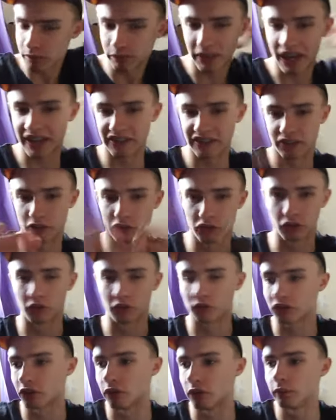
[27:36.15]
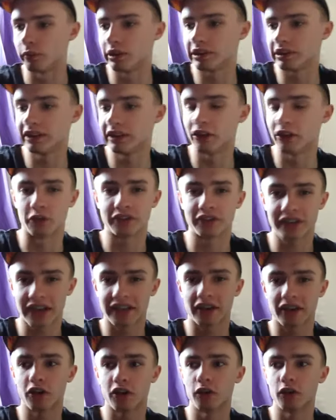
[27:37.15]
That isn't true. So
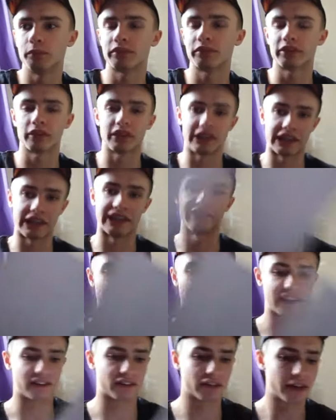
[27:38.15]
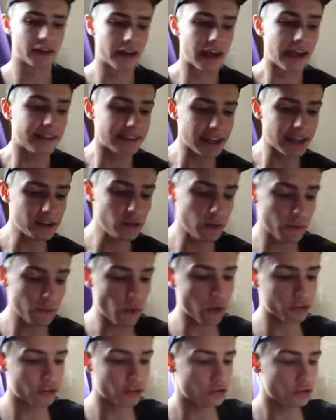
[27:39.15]
Janet Holmes is against. Then you've
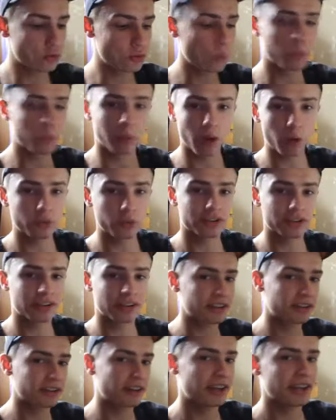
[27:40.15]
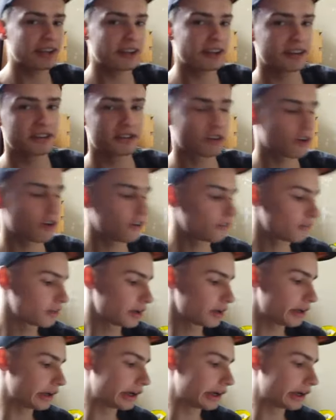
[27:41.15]
got your gold standard English stuff,